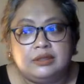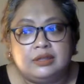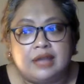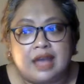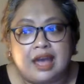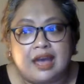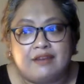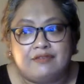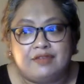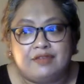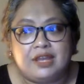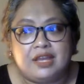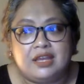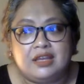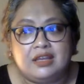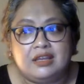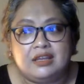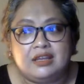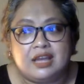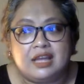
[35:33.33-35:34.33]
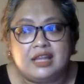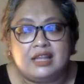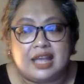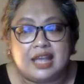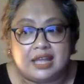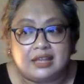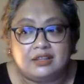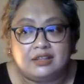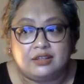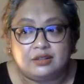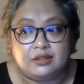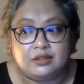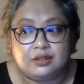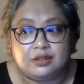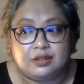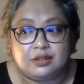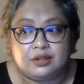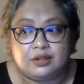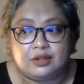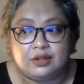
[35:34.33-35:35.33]
having an
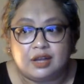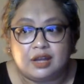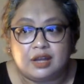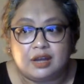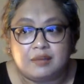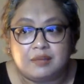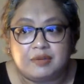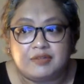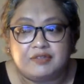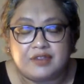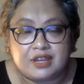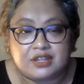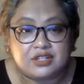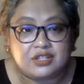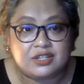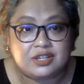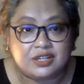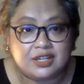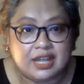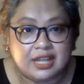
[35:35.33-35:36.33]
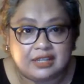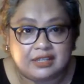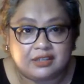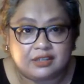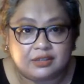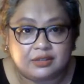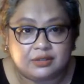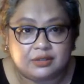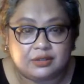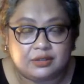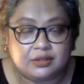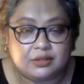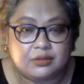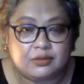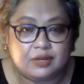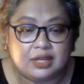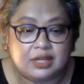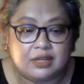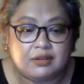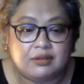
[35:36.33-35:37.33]
editor, a professional editor who
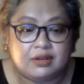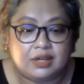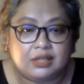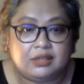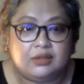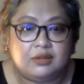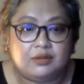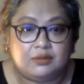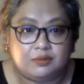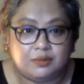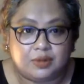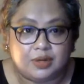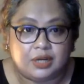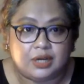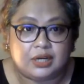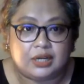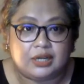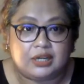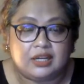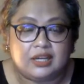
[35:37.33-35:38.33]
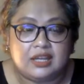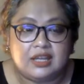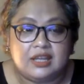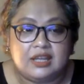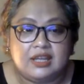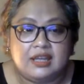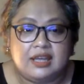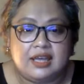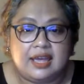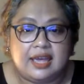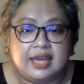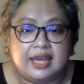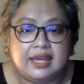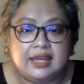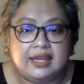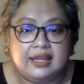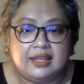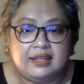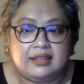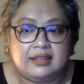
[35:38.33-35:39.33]
can look at your work
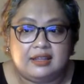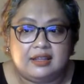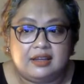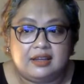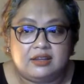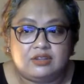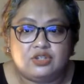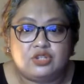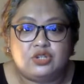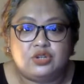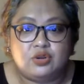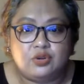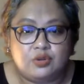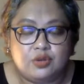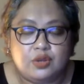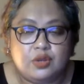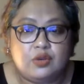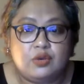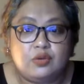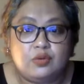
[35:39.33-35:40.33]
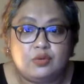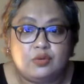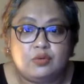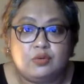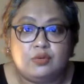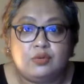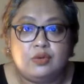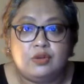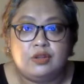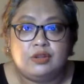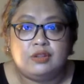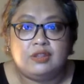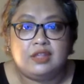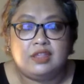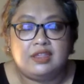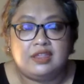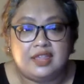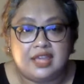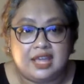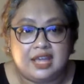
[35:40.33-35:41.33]
and show you the
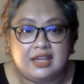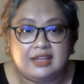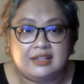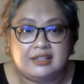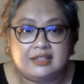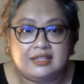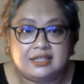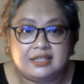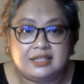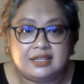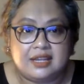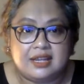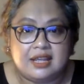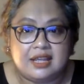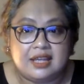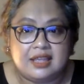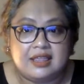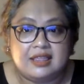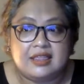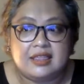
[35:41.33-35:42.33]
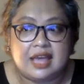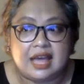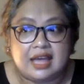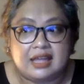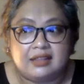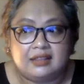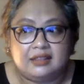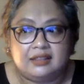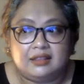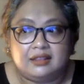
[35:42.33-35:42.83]
things that